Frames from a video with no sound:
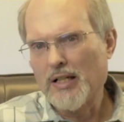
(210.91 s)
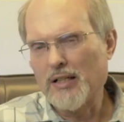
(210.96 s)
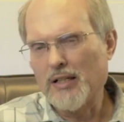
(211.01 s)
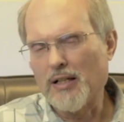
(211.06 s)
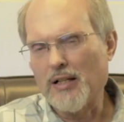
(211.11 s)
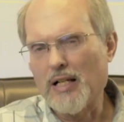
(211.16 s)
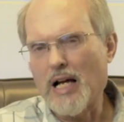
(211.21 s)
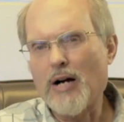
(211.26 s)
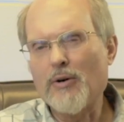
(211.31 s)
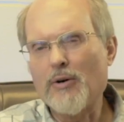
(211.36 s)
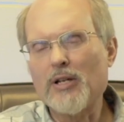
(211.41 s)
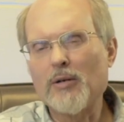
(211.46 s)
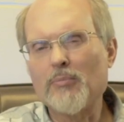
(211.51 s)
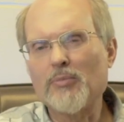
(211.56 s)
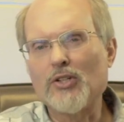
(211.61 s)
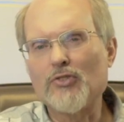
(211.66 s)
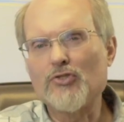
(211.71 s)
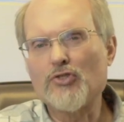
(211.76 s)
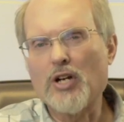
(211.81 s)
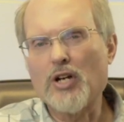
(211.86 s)
and allow Him
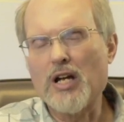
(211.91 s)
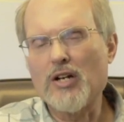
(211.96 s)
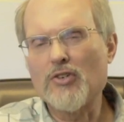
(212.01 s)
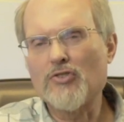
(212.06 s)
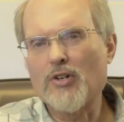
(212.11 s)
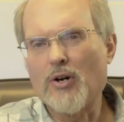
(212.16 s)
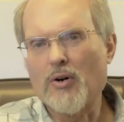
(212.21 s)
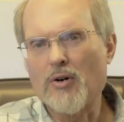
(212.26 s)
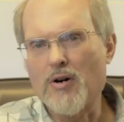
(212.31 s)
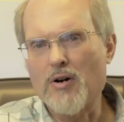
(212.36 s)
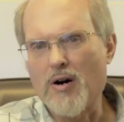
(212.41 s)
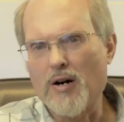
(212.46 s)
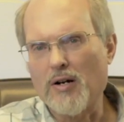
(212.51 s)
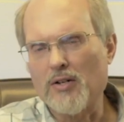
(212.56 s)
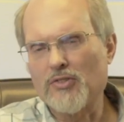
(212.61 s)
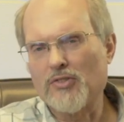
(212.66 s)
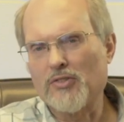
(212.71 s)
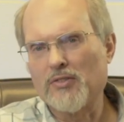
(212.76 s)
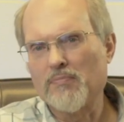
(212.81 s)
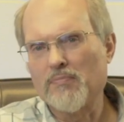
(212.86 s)
to change our
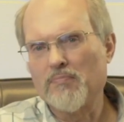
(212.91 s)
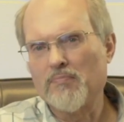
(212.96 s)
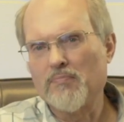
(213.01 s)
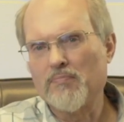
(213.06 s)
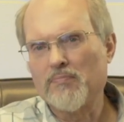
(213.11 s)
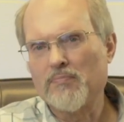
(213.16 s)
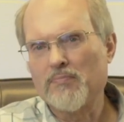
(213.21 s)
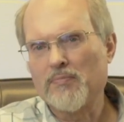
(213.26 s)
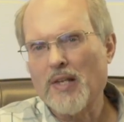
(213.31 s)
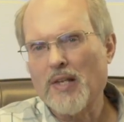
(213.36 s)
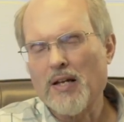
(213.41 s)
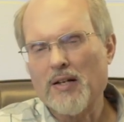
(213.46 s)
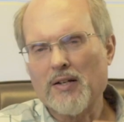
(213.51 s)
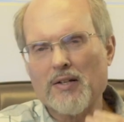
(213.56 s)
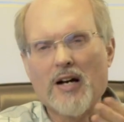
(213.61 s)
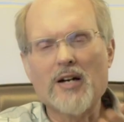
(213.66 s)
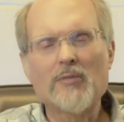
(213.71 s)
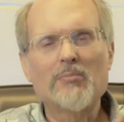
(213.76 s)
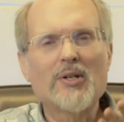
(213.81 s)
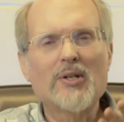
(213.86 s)
hearts.
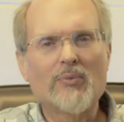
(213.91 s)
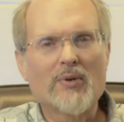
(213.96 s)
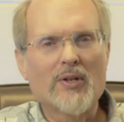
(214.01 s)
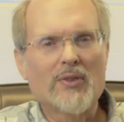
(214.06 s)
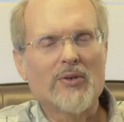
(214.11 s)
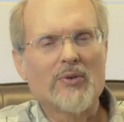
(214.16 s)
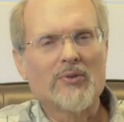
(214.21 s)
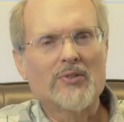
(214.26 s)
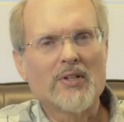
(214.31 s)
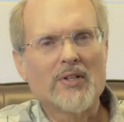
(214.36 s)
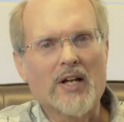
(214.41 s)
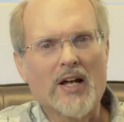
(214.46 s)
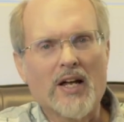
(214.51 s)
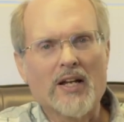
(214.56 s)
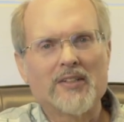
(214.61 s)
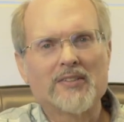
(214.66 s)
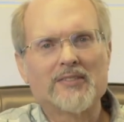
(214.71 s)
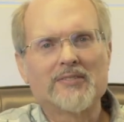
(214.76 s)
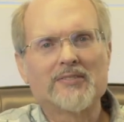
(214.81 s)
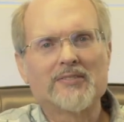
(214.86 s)
God be with you
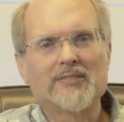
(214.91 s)
today.